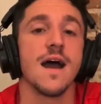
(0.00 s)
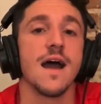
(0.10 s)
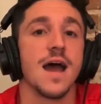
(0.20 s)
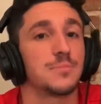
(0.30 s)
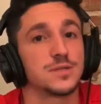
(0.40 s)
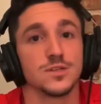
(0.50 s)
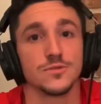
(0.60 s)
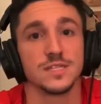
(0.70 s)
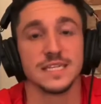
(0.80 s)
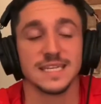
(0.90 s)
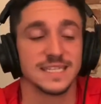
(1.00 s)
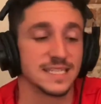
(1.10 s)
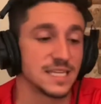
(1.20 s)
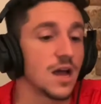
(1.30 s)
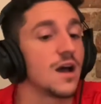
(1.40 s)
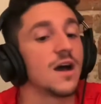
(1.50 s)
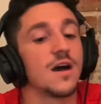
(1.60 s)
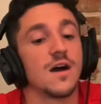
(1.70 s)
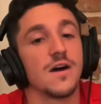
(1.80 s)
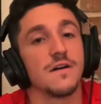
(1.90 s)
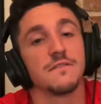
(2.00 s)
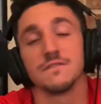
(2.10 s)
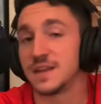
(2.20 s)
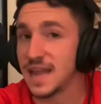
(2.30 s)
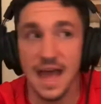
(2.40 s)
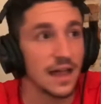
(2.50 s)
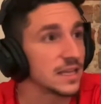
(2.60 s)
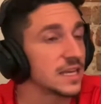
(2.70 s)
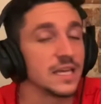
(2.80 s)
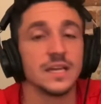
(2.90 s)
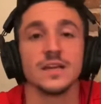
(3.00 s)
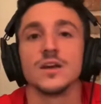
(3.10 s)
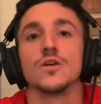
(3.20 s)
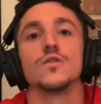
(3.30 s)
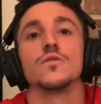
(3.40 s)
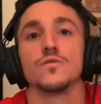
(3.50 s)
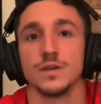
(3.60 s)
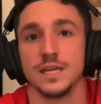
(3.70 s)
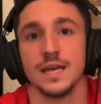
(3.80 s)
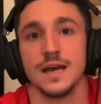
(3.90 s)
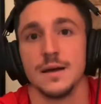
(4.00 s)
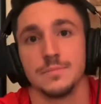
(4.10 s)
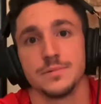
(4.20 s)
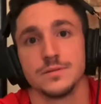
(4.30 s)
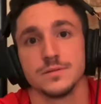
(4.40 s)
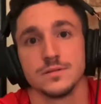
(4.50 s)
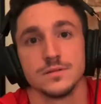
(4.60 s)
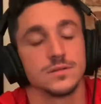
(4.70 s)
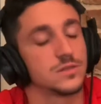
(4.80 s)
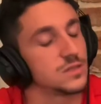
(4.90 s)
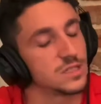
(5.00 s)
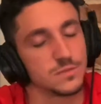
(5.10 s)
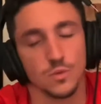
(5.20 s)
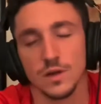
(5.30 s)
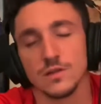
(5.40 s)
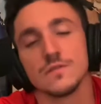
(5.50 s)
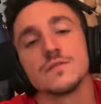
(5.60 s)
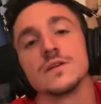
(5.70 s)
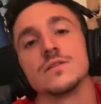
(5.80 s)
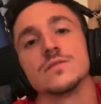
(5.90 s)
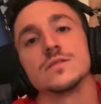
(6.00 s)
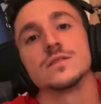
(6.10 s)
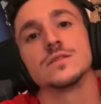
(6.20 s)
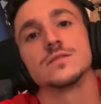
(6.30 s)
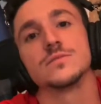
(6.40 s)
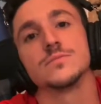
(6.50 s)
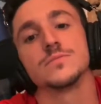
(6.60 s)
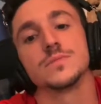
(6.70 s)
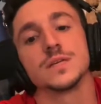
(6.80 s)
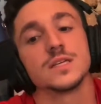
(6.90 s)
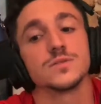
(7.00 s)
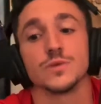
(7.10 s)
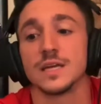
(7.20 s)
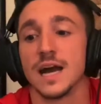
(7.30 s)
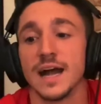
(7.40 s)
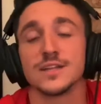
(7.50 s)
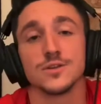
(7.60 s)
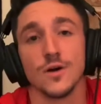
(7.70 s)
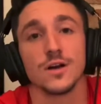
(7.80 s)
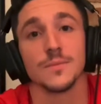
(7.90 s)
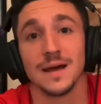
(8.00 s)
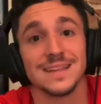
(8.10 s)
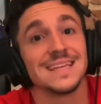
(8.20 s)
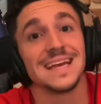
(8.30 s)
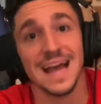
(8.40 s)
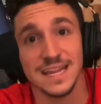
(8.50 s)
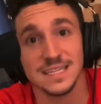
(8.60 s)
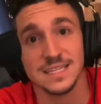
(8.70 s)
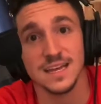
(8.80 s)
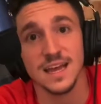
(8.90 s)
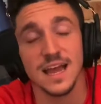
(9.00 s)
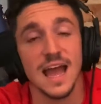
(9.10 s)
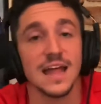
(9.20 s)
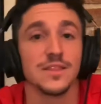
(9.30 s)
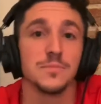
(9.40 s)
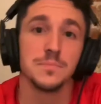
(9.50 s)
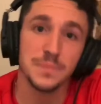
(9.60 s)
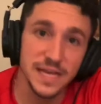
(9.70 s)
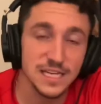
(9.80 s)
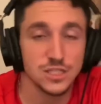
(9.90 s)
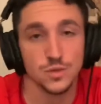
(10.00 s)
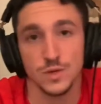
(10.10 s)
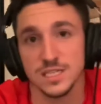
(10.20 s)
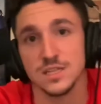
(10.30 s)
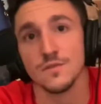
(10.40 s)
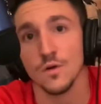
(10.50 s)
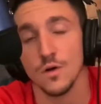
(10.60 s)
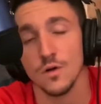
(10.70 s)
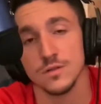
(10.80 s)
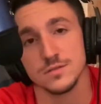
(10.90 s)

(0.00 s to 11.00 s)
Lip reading: episode 6, finale, recap, spoiler filled, because we gotta talk about the end and the biggest twist of all.